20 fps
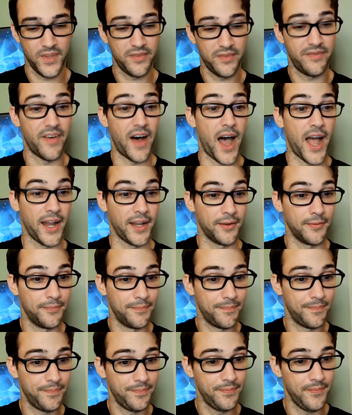Fine,
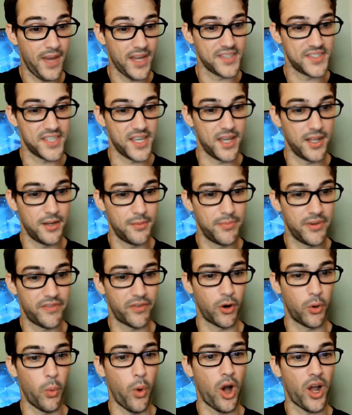I said,
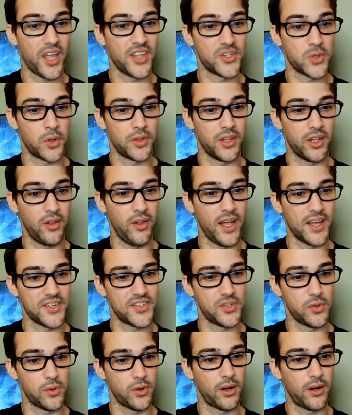before walking toward the
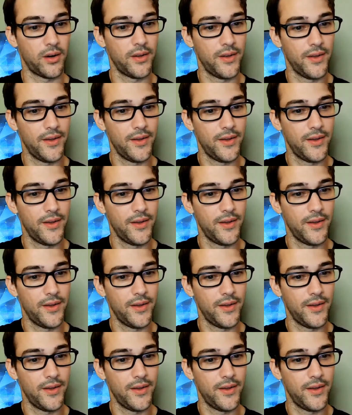glass door.